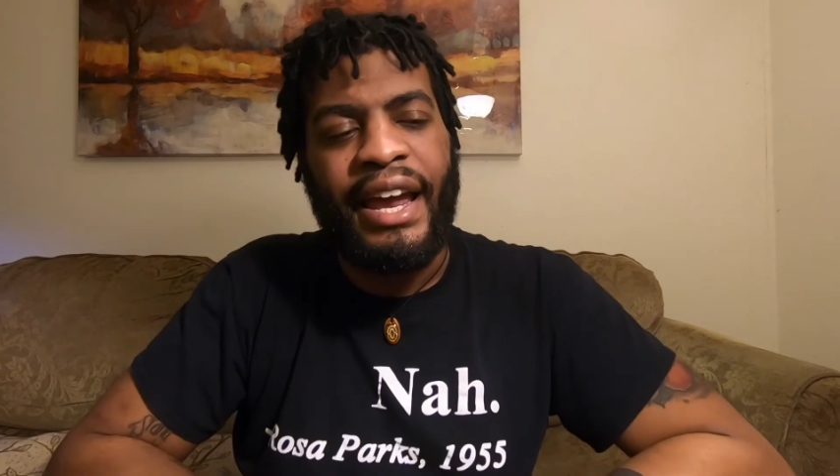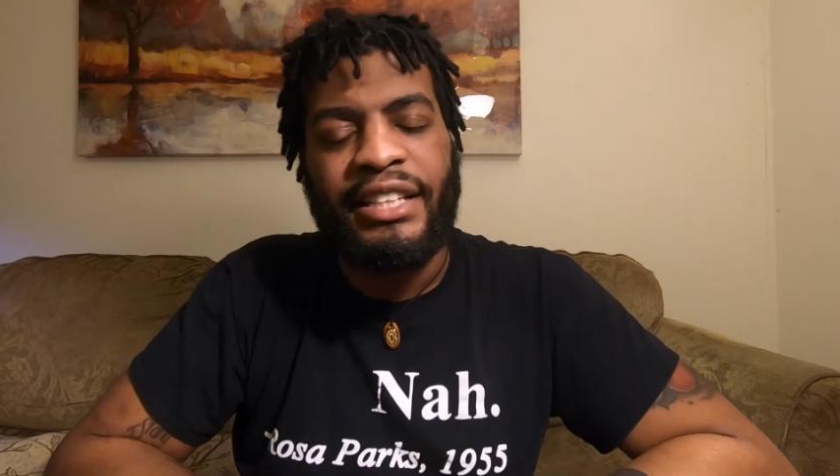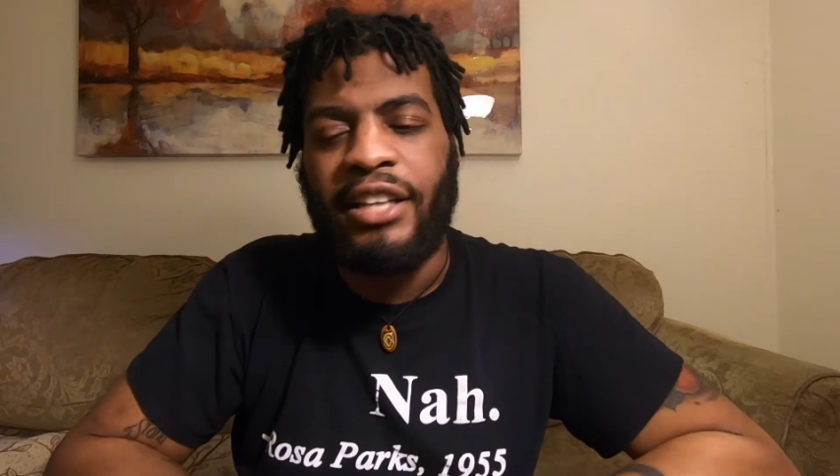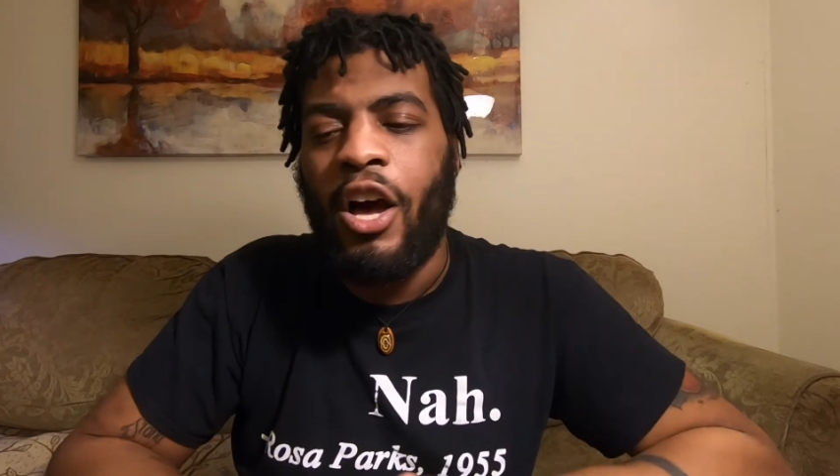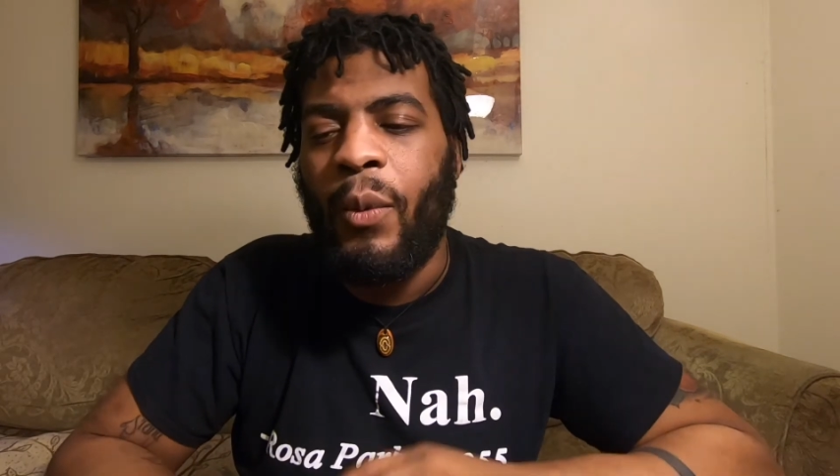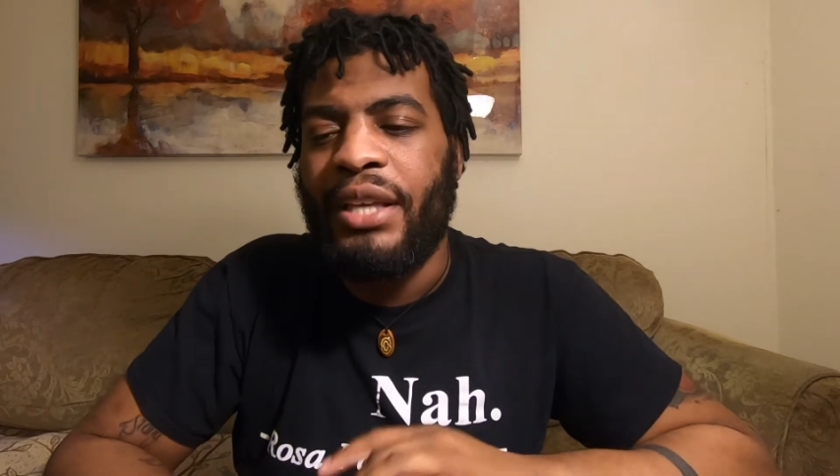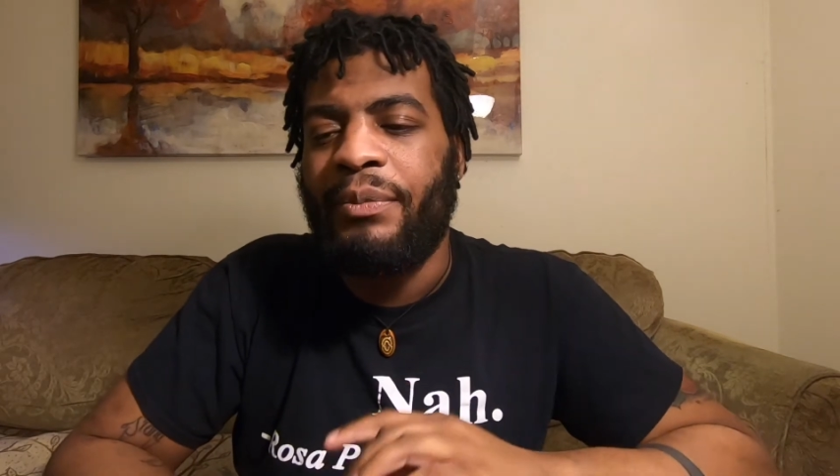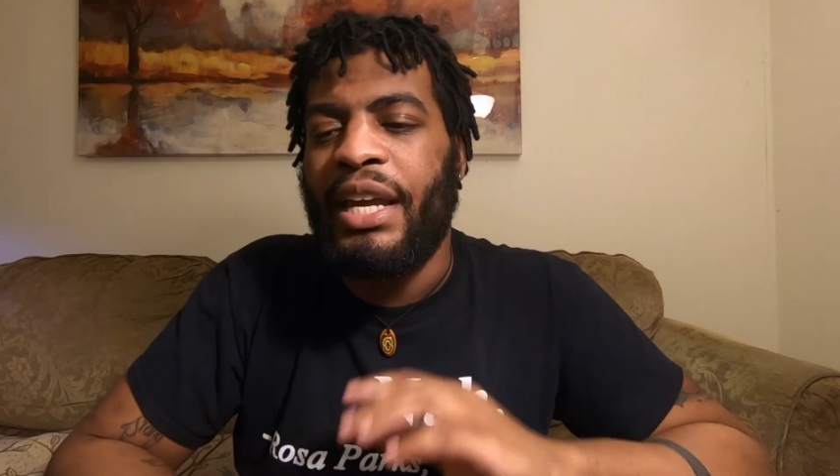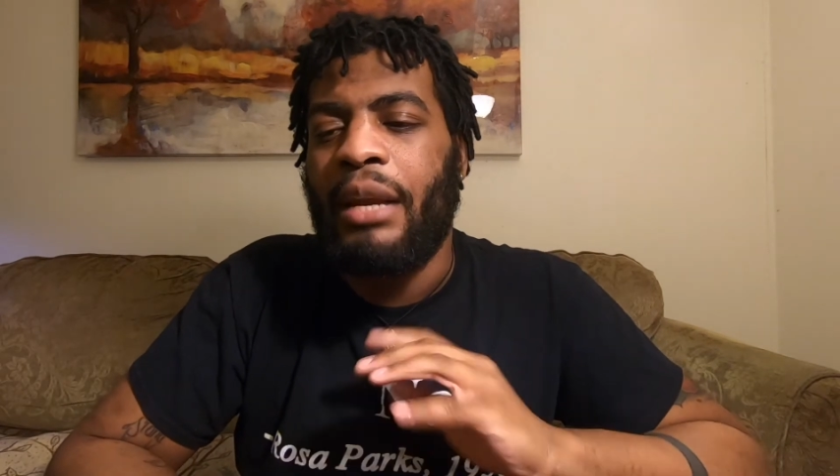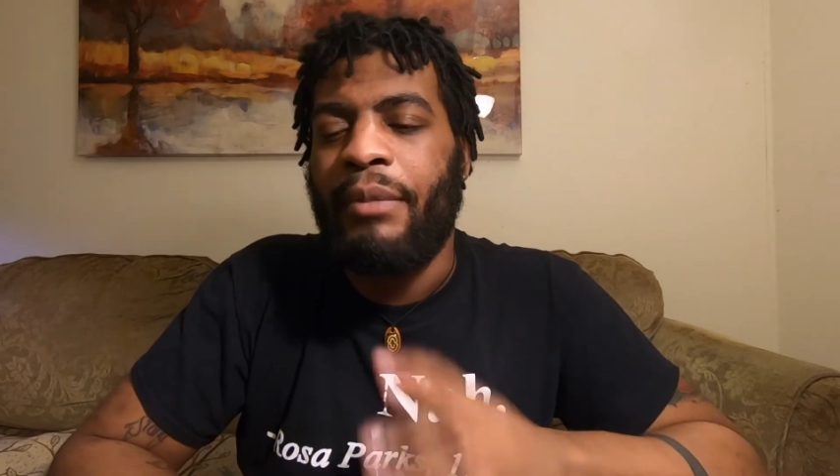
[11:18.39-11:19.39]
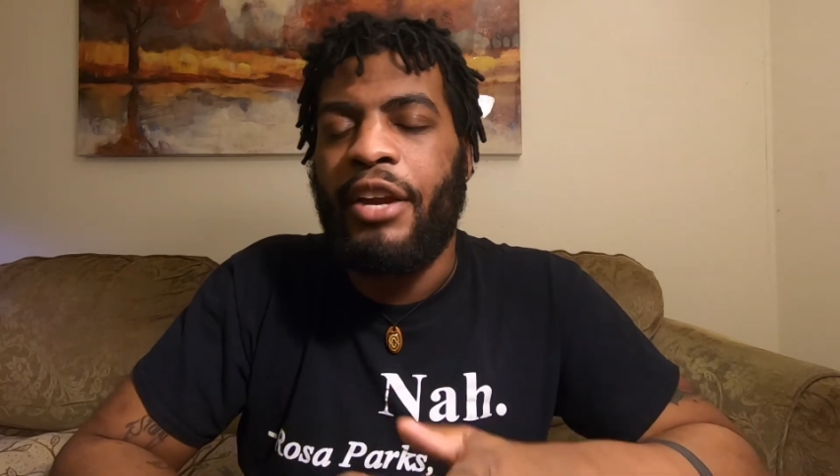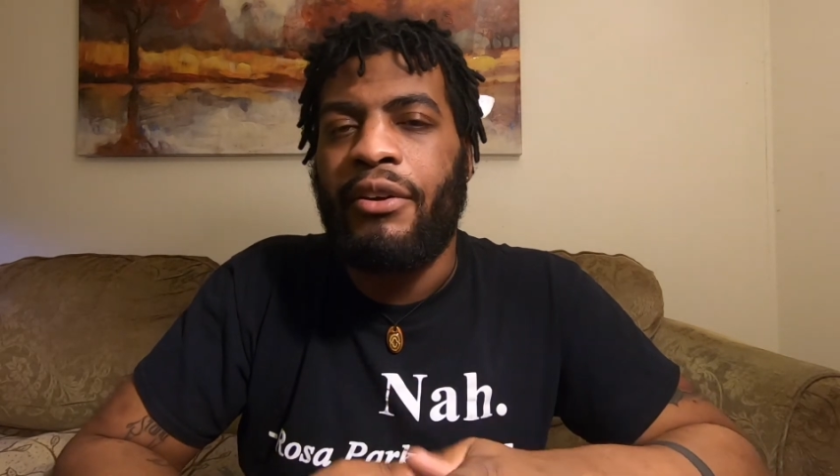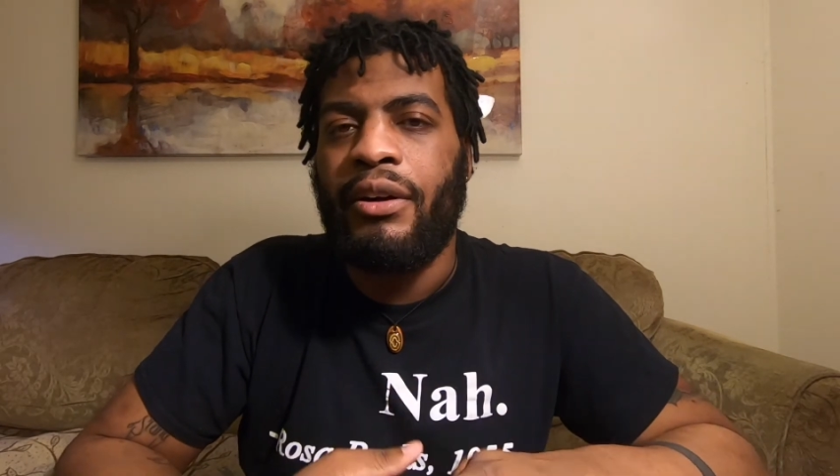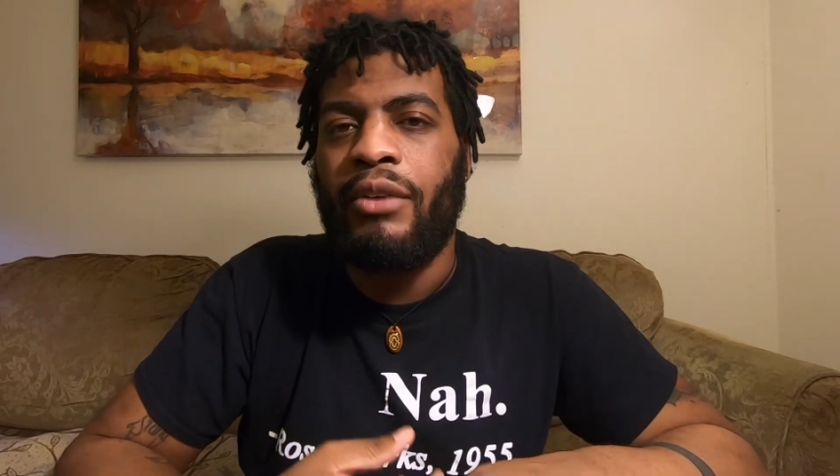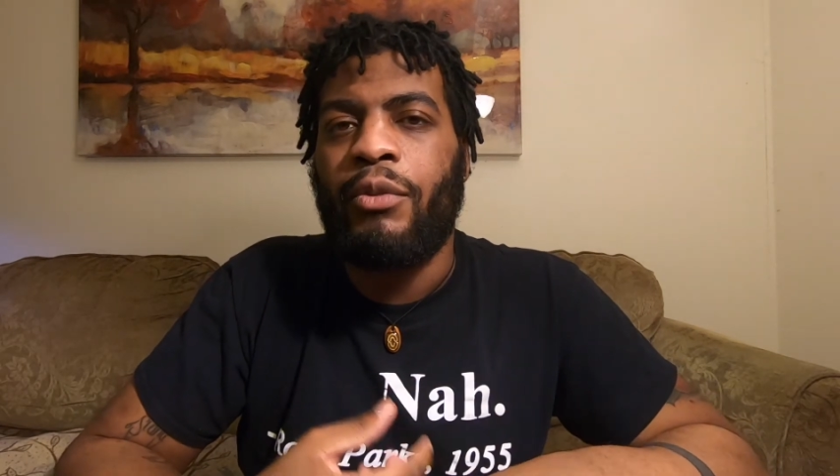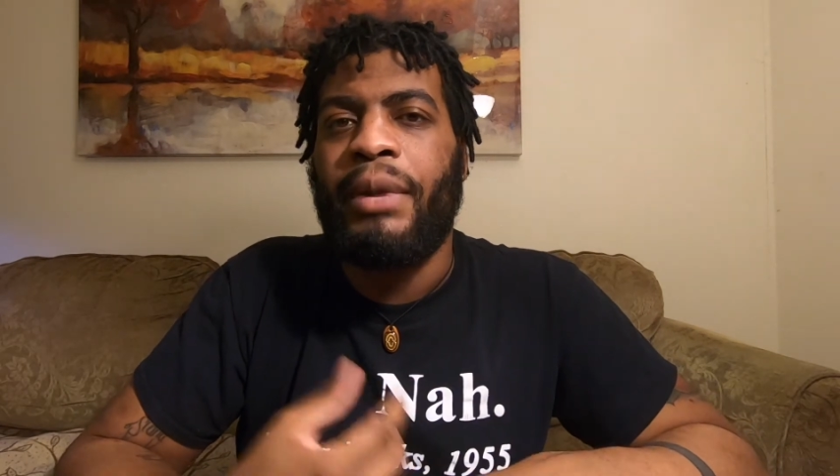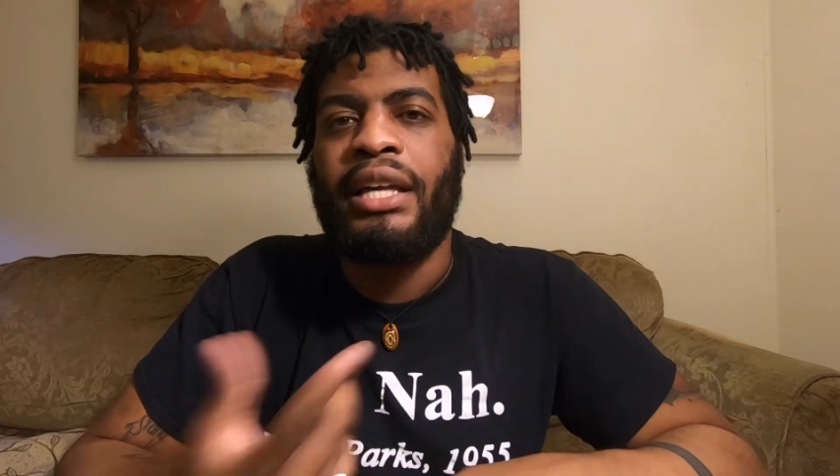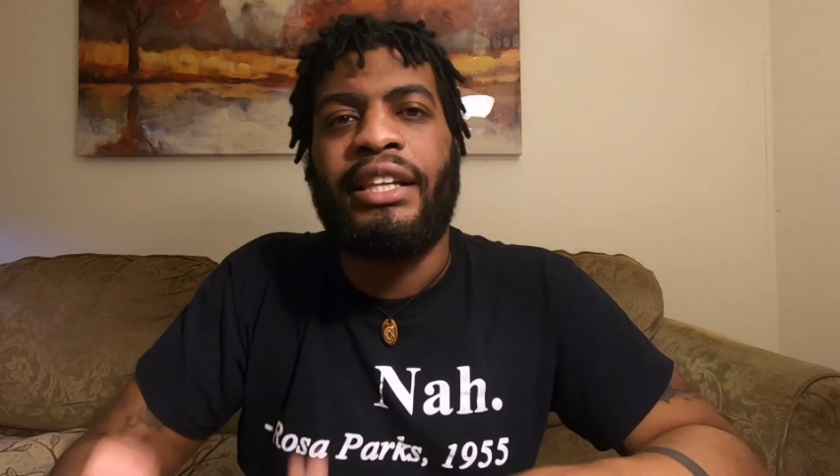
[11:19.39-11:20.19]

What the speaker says: I used to always be in the mirror with my